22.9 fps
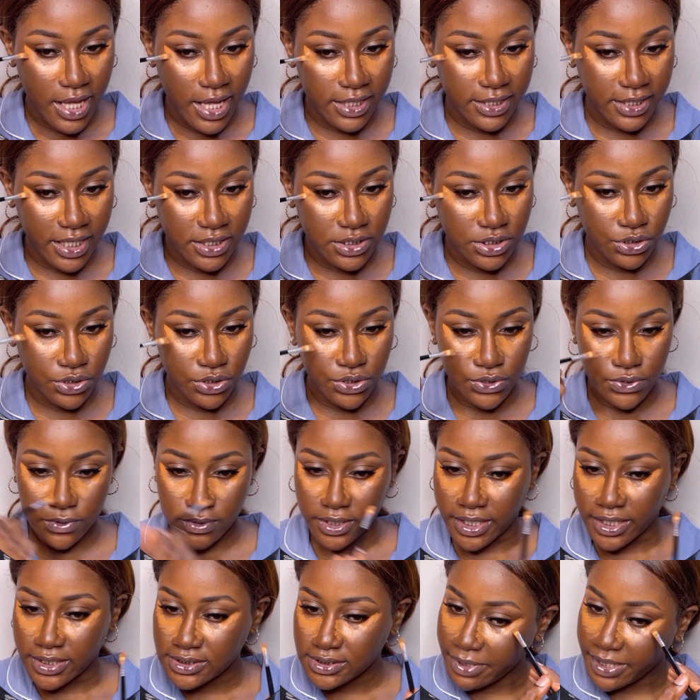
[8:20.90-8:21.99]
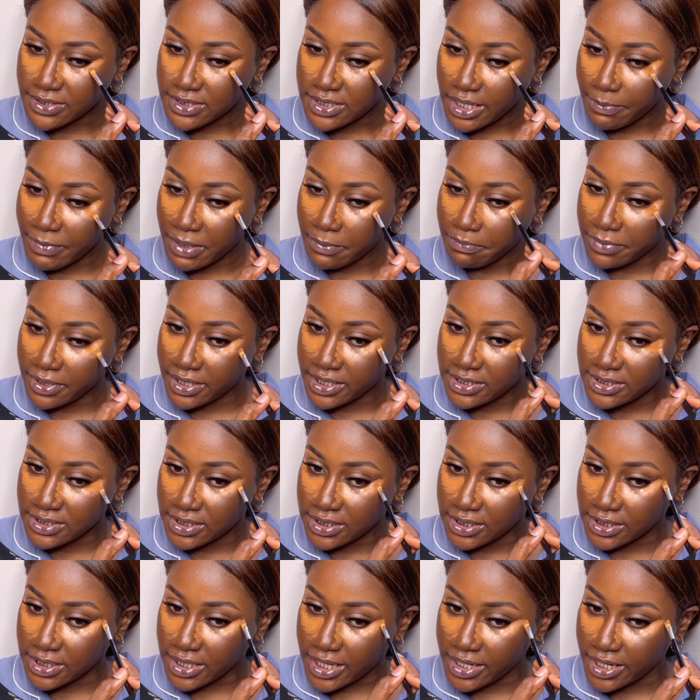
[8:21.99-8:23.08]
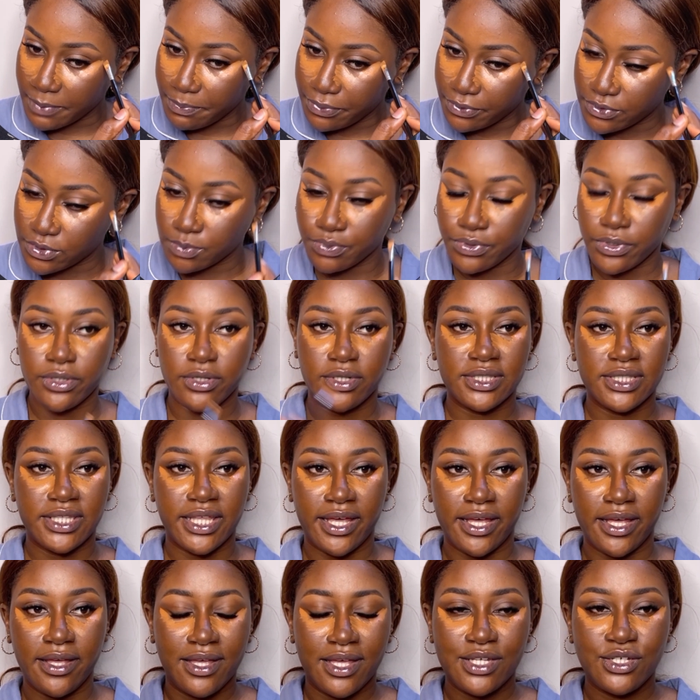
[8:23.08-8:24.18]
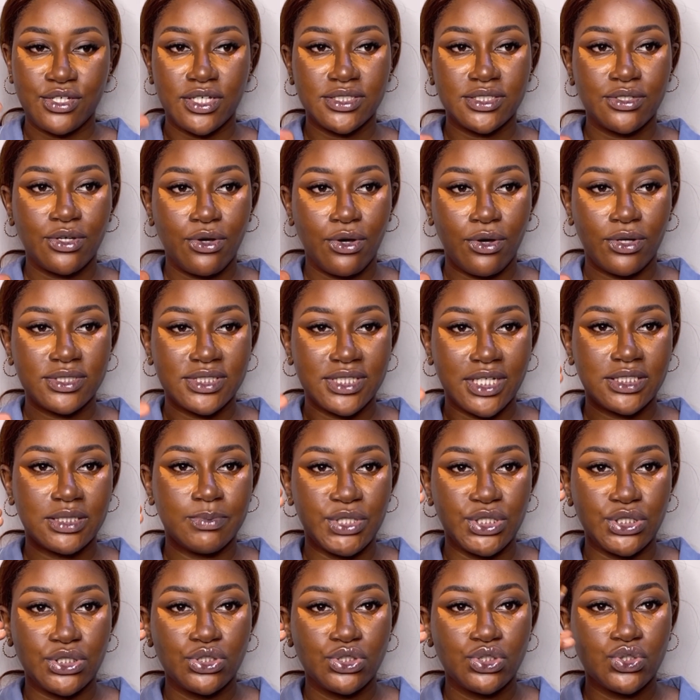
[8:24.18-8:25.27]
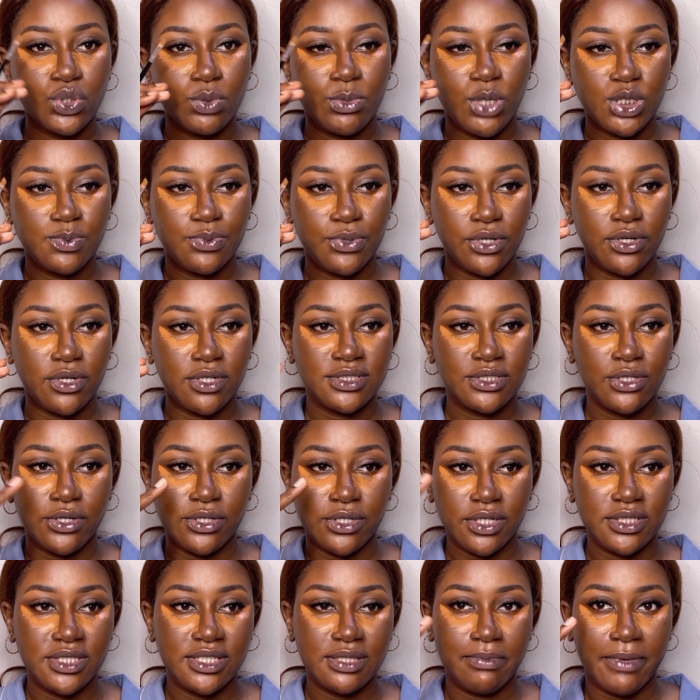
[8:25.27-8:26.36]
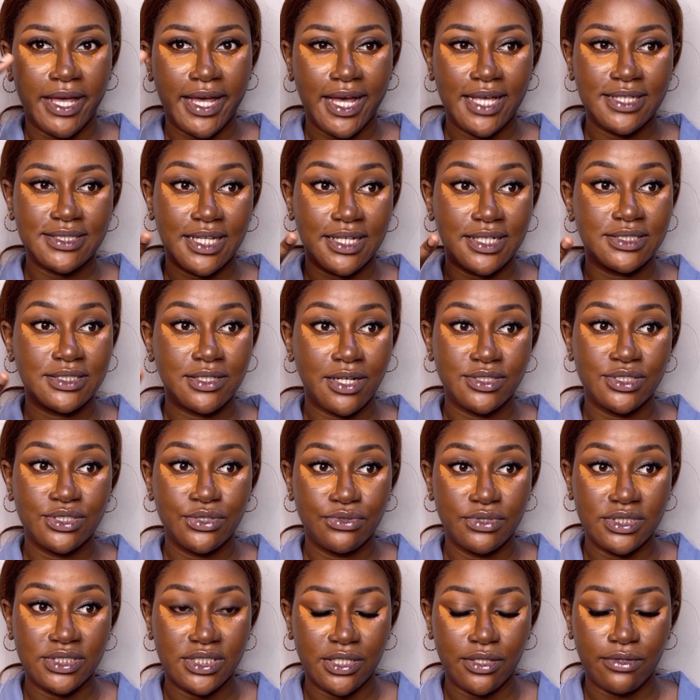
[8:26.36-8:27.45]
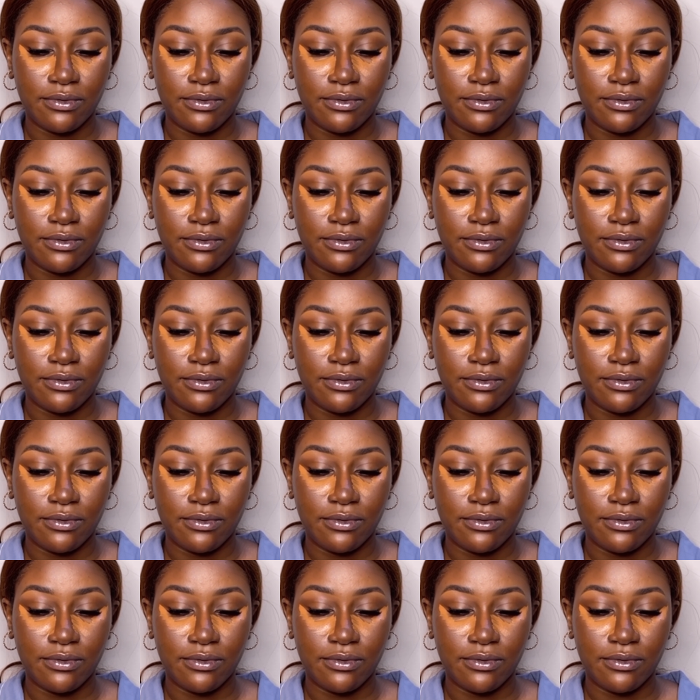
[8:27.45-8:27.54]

and that's just so that by the time I'm blending and I put the product there, it doesn't cause there to be so much product underneath my eyes that it starts creasing